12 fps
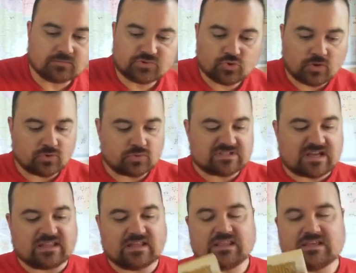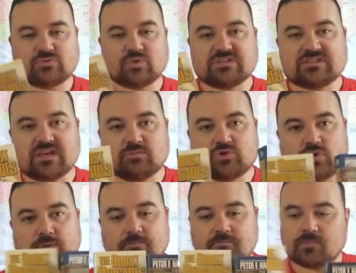Two other ones, I think these were the same
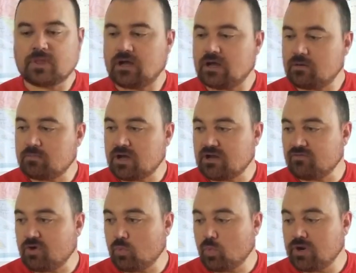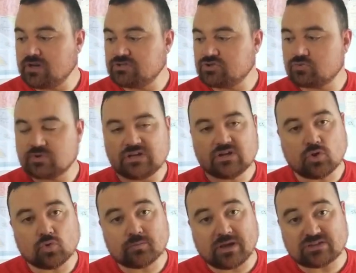trip. I wanted to read
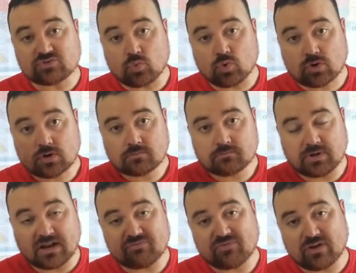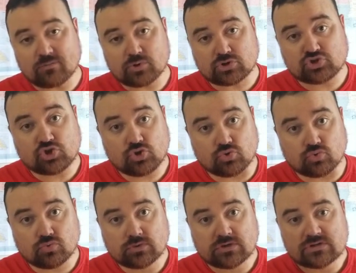Old Man's War, but I found book
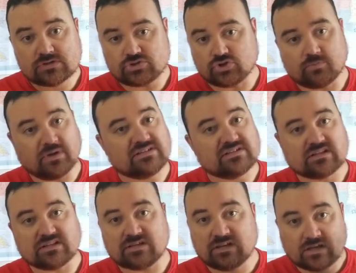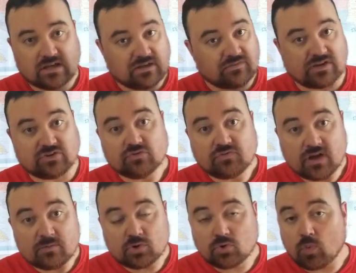2. So basically, if I do
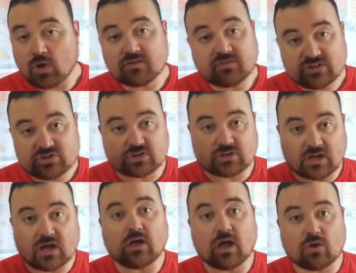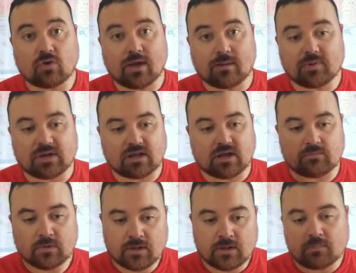find book 1 eventually, I'll go ahead and pick it up.
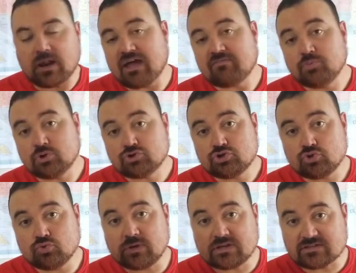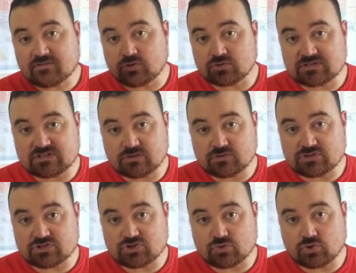But I have book 2 because I've heard the series
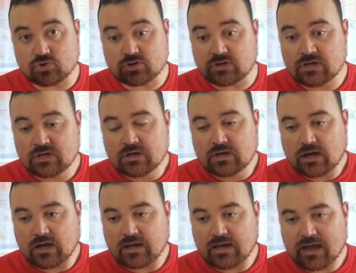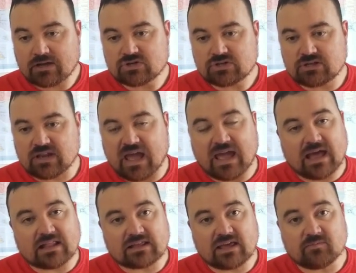is so good. I actually,
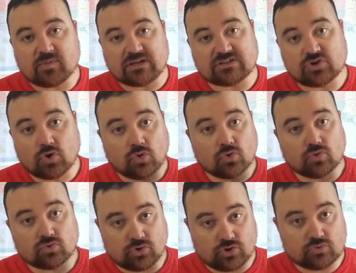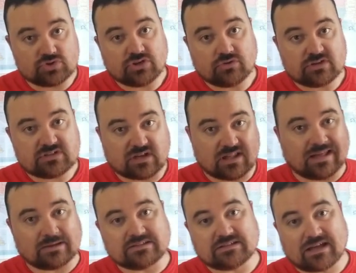NetGalley gave me his whole new series, the
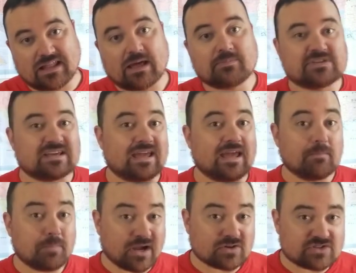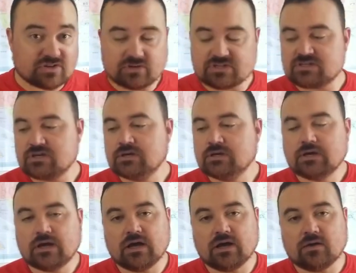Collapsing Empire series.
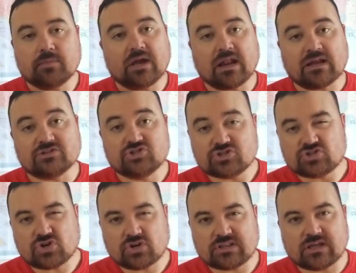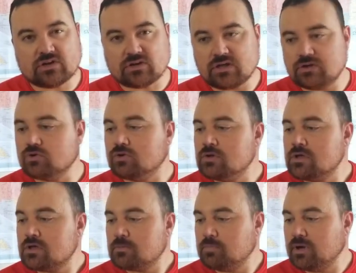And I just started that on Kindle,
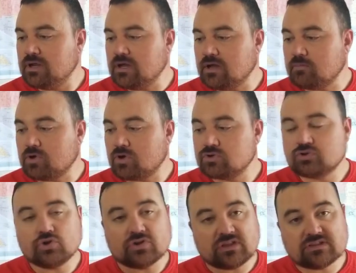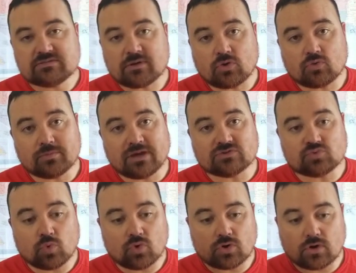but heard good things about Old Man's
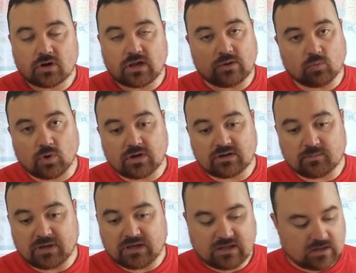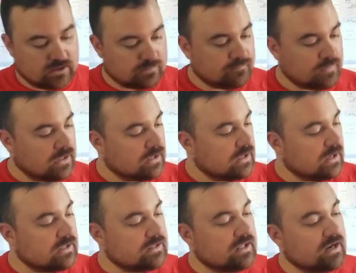War and wanted to pick it up.
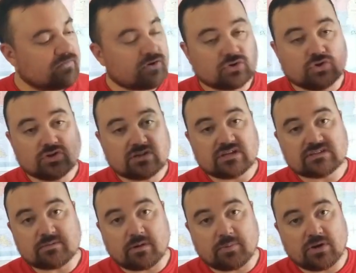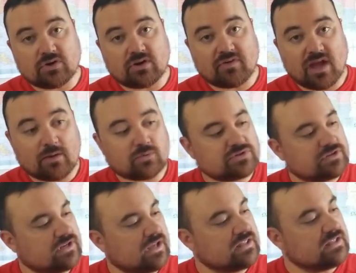And then I've heard good things about Peter F.
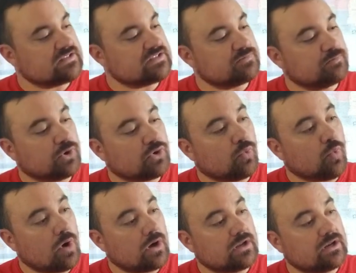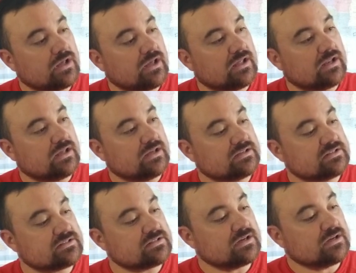Hamilton, and this is book 1 in
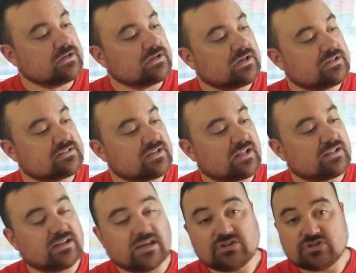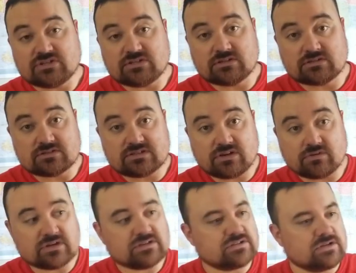his Consolidation
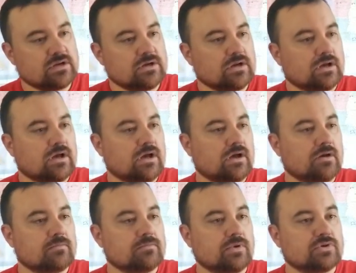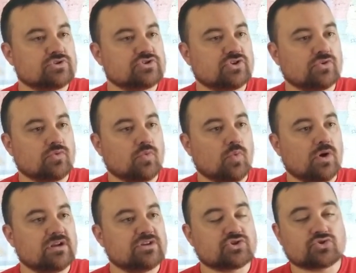series, so
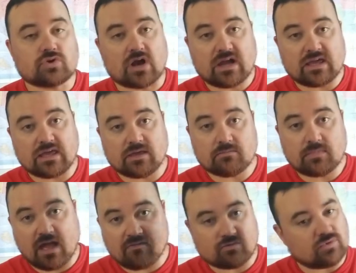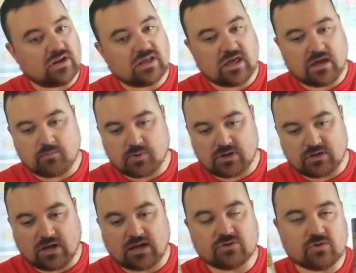wanted to try him. Haven't read it yet, but
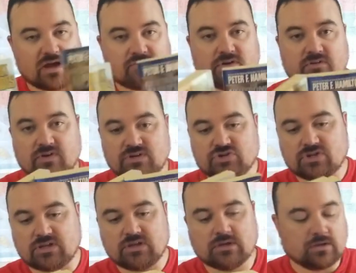I do have it eventually.